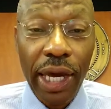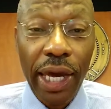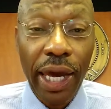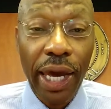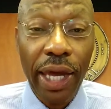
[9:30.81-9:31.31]

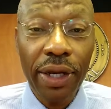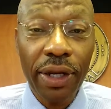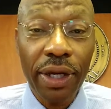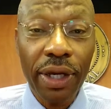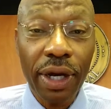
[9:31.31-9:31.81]

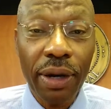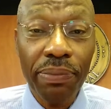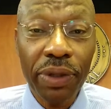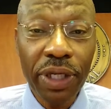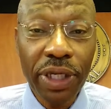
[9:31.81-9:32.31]
and
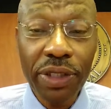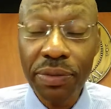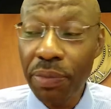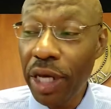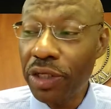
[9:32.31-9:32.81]
please
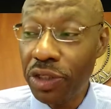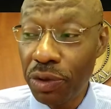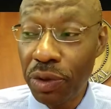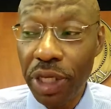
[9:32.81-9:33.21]
make sure